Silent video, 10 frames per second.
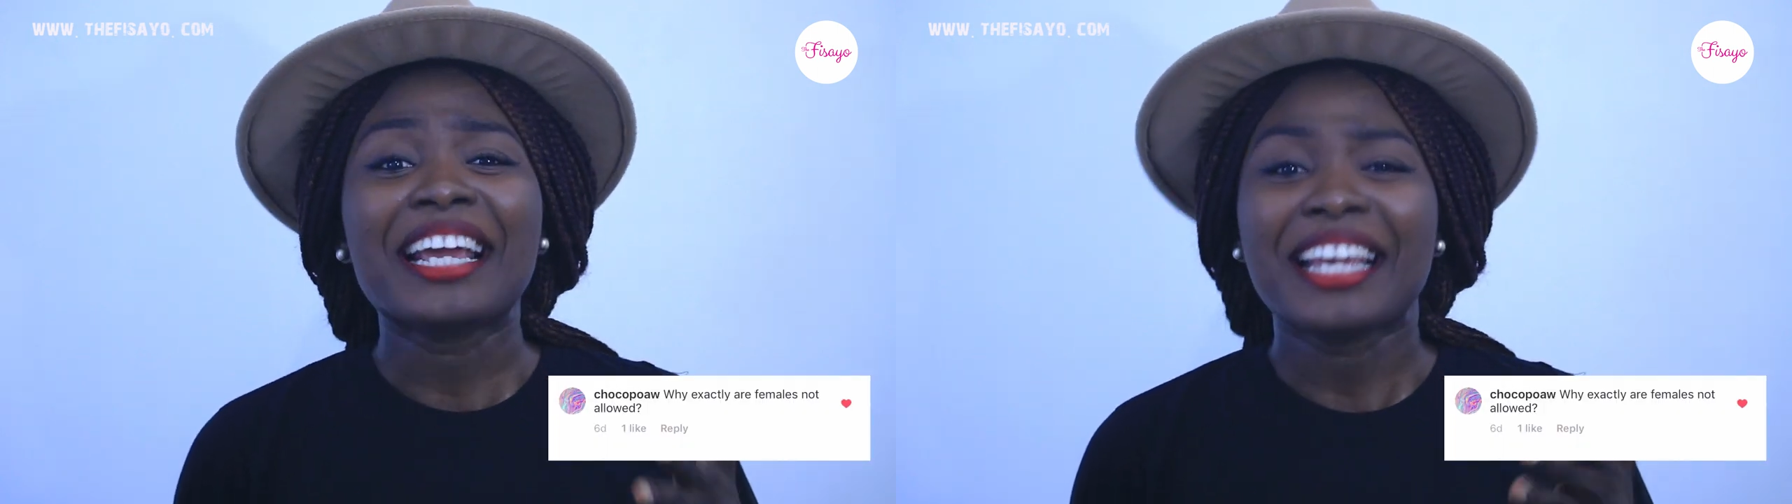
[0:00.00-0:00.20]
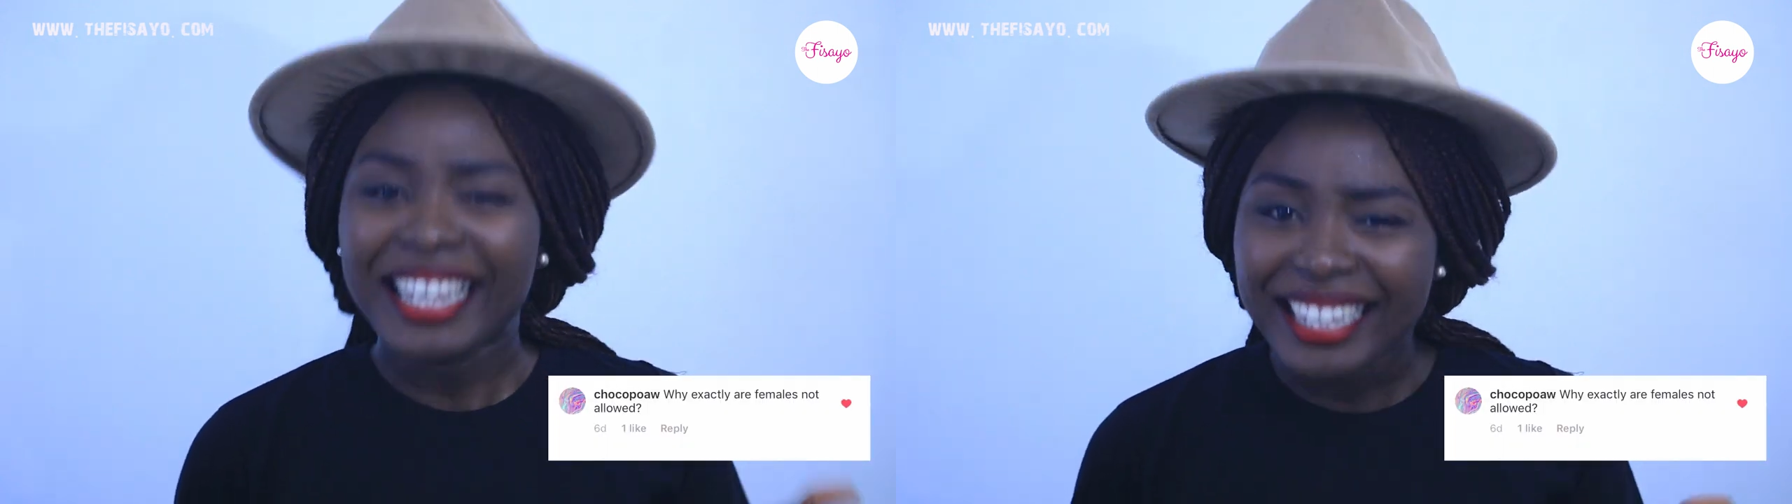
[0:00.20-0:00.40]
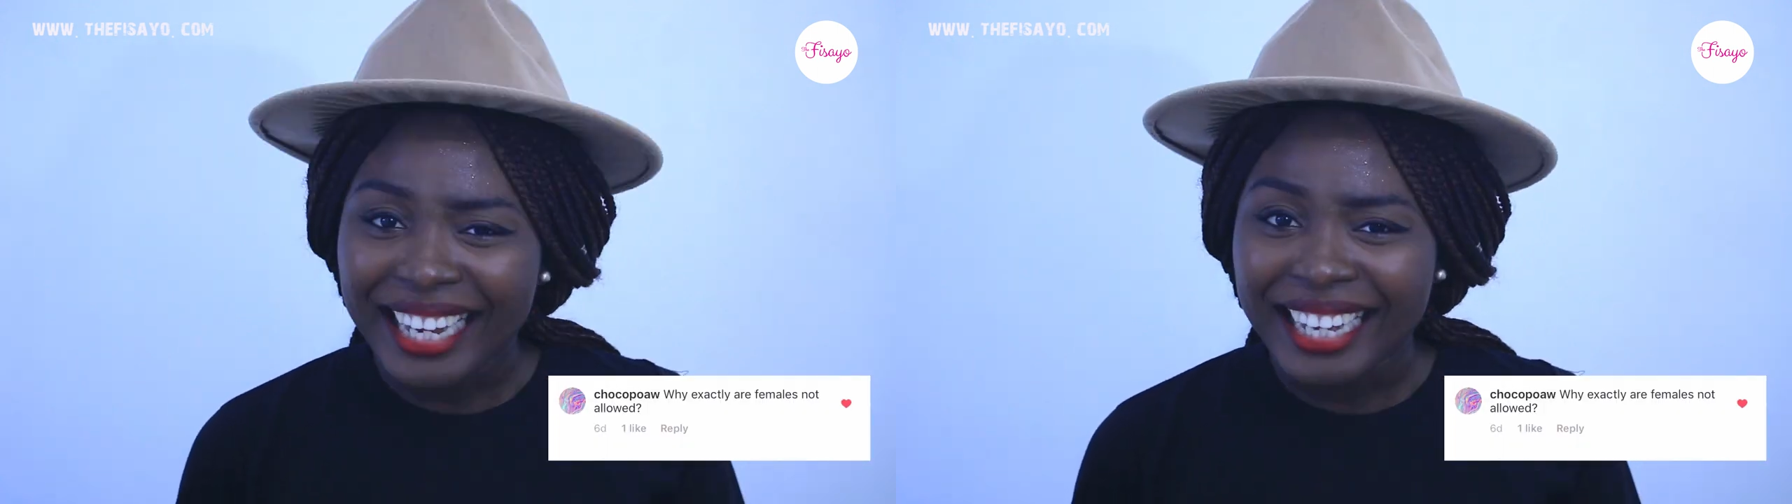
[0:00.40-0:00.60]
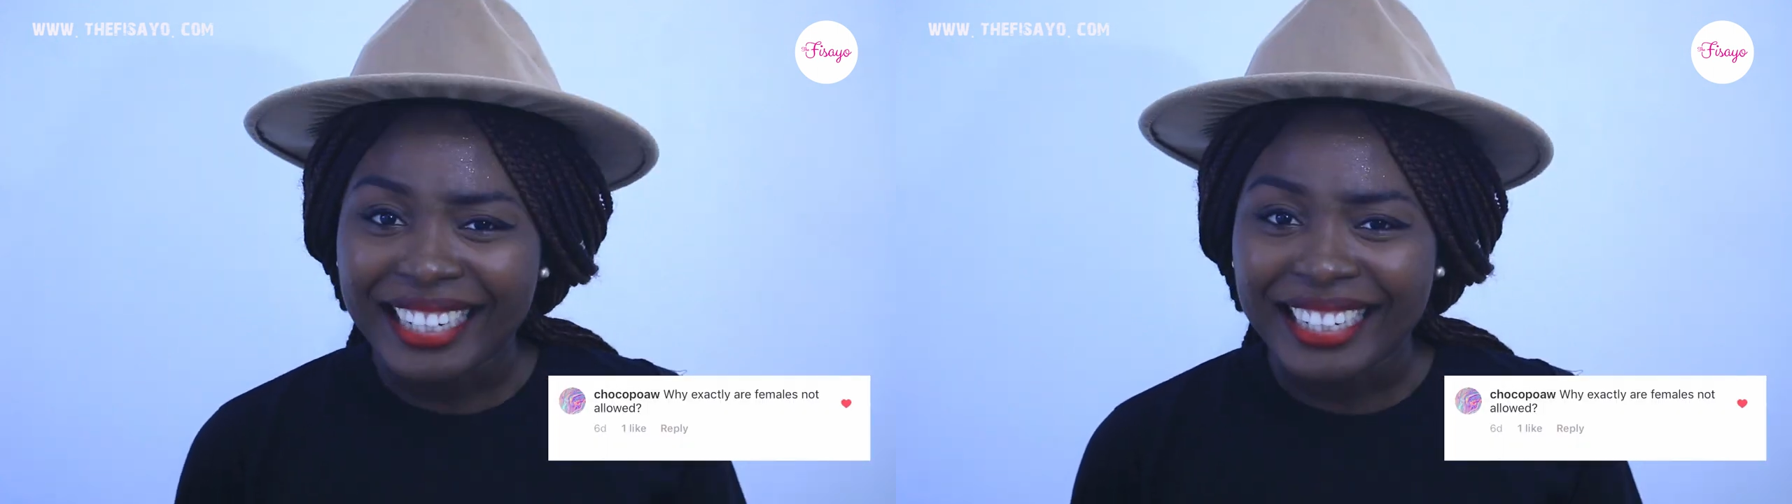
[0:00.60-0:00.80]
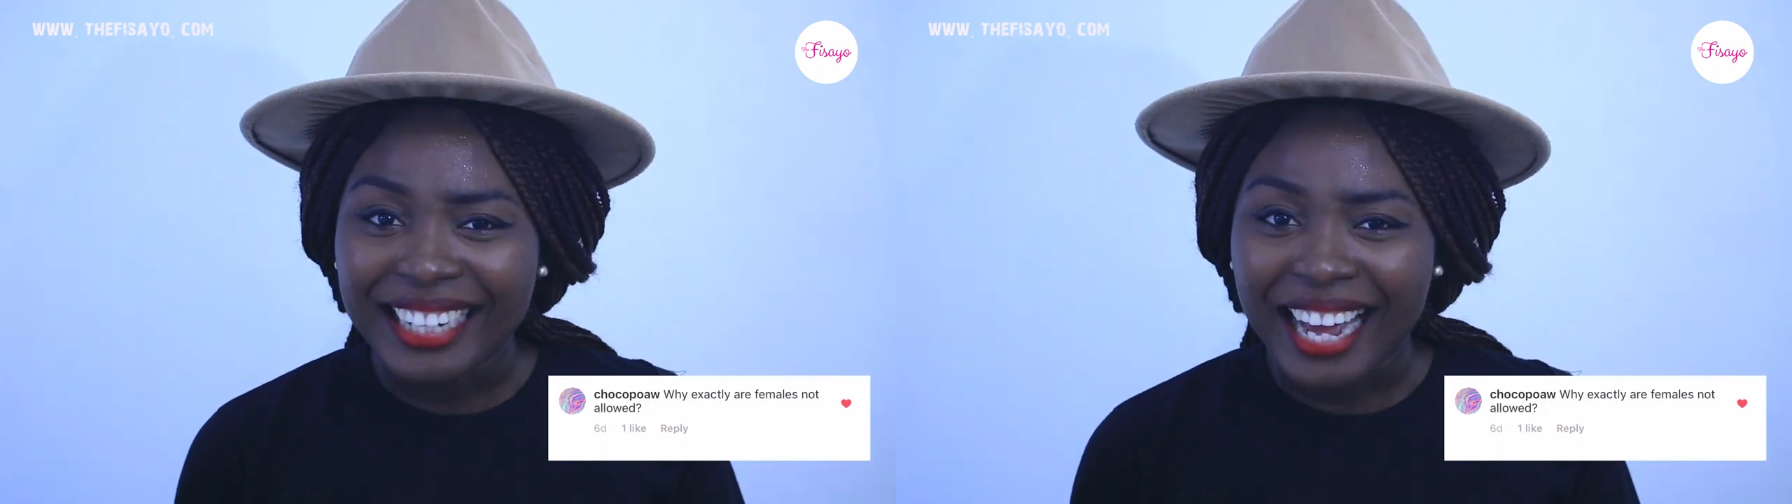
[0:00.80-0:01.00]

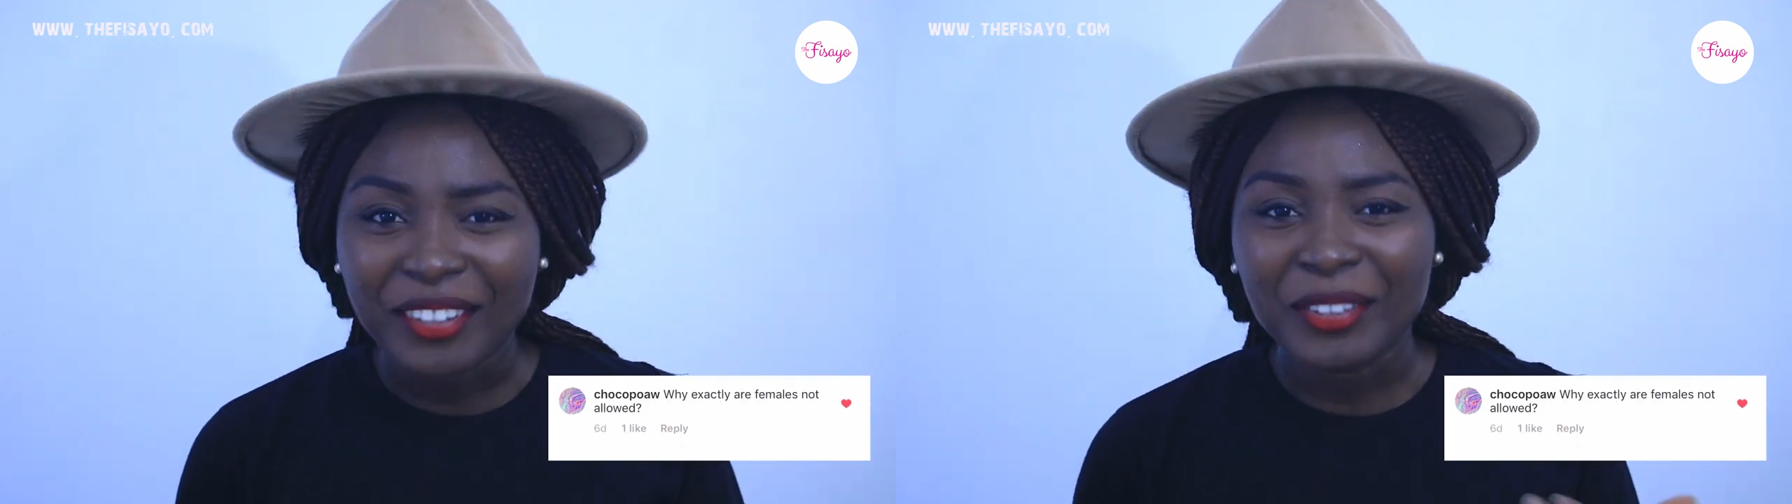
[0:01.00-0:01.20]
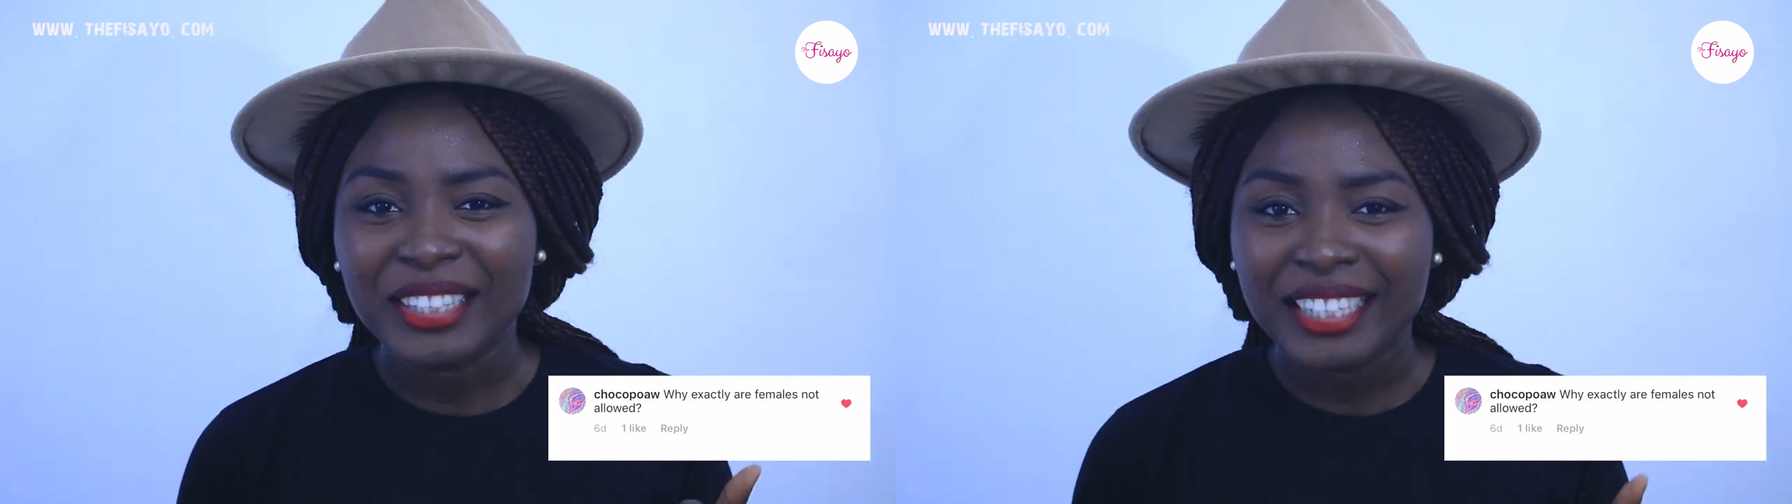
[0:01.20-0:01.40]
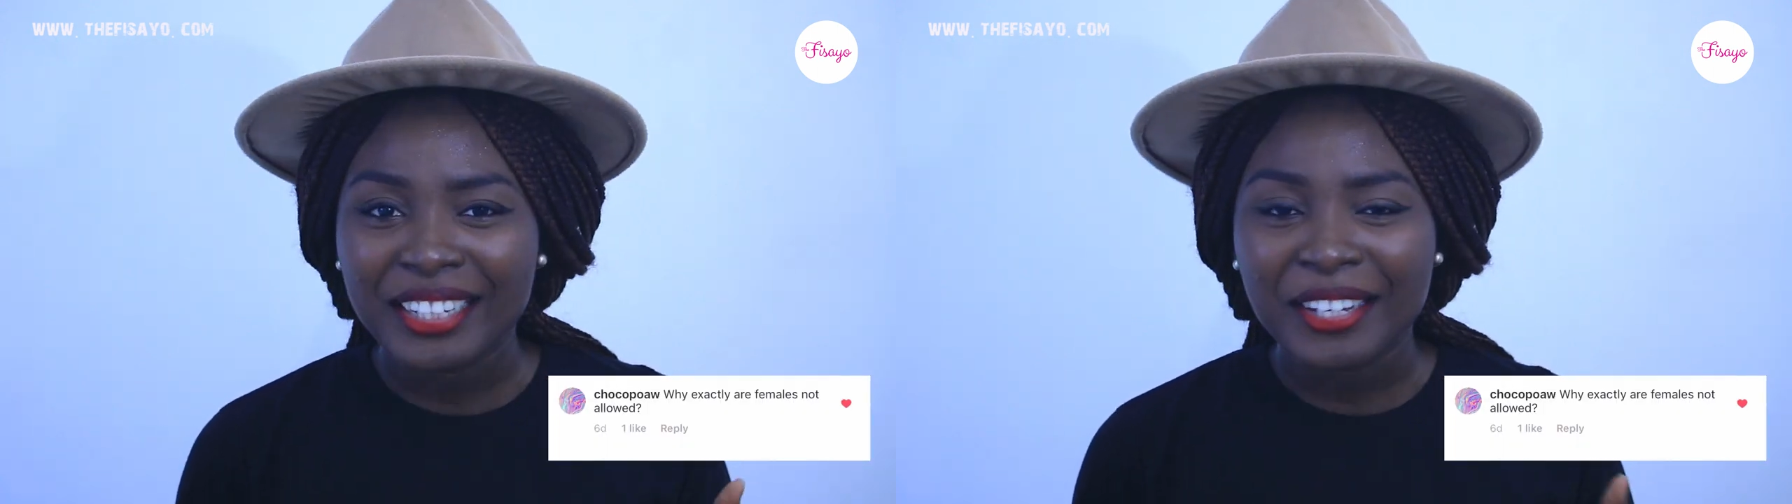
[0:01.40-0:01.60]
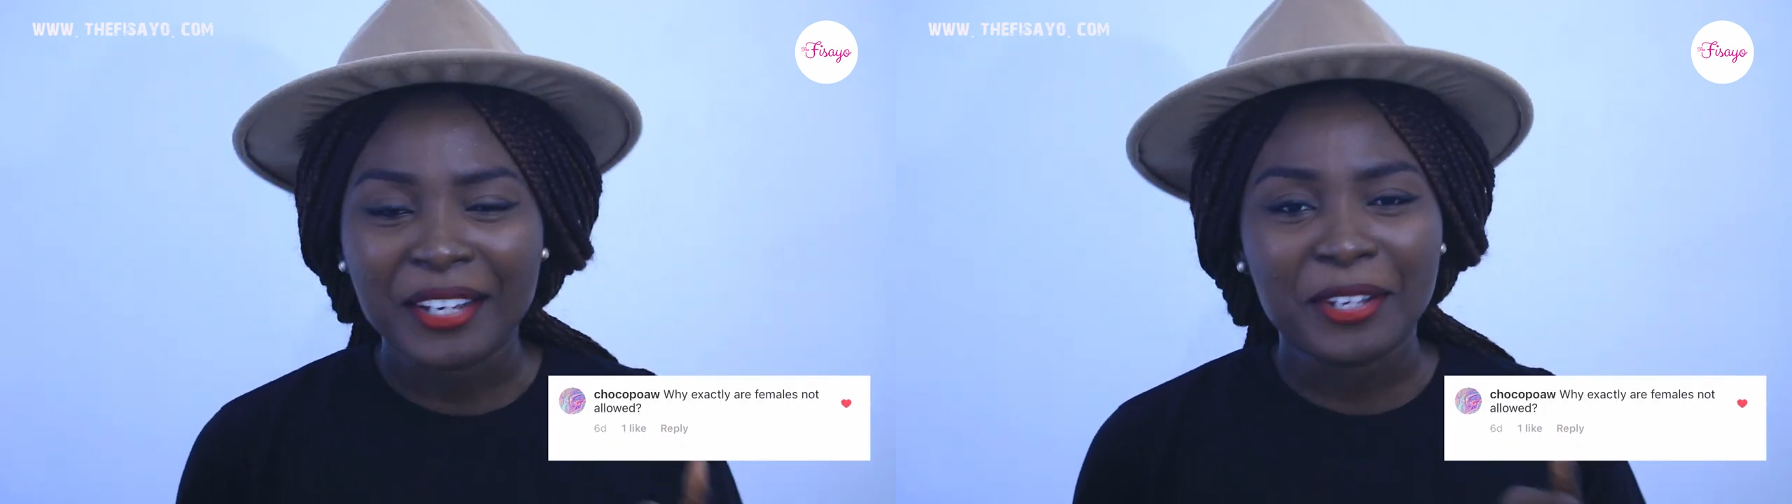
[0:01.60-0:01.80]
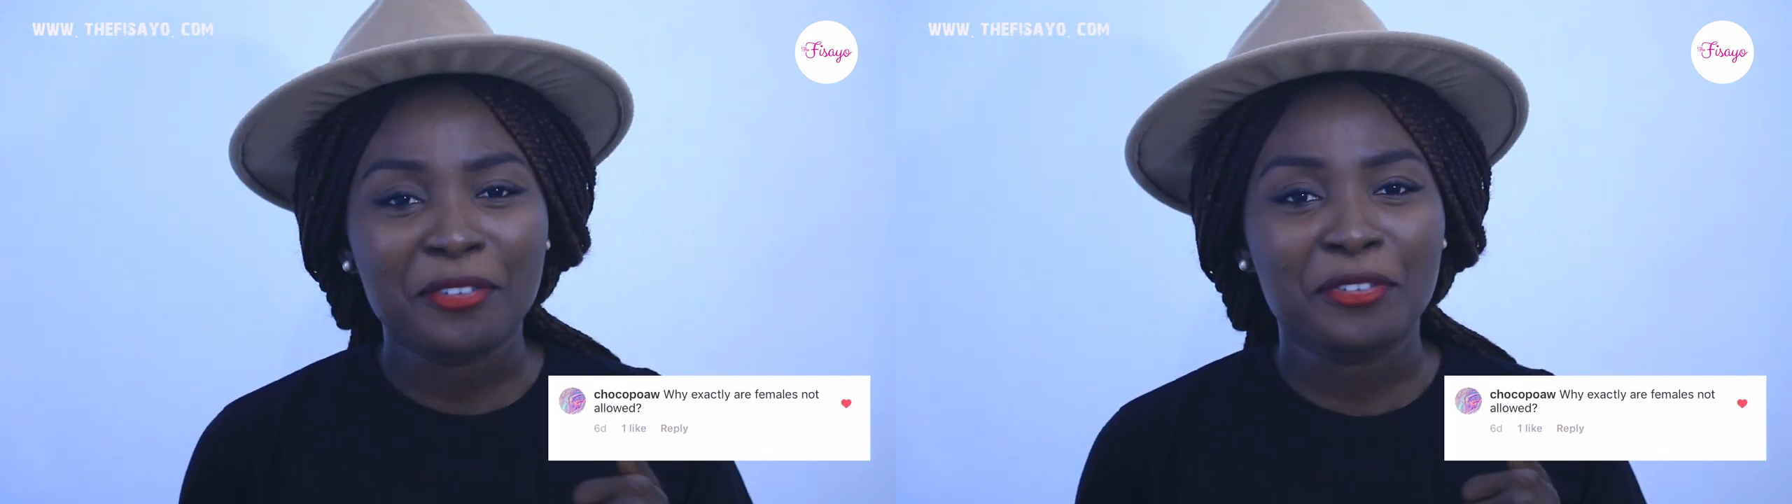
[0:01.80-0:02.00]
Again, I don't
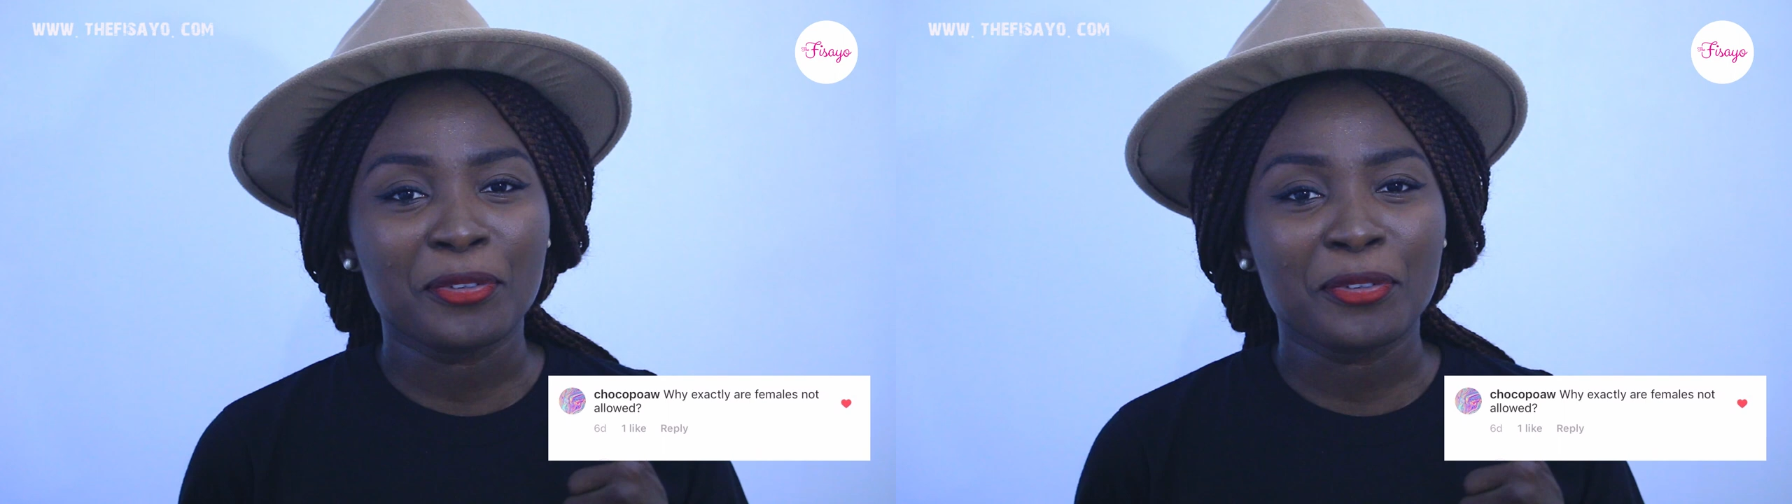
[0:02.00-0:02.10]
think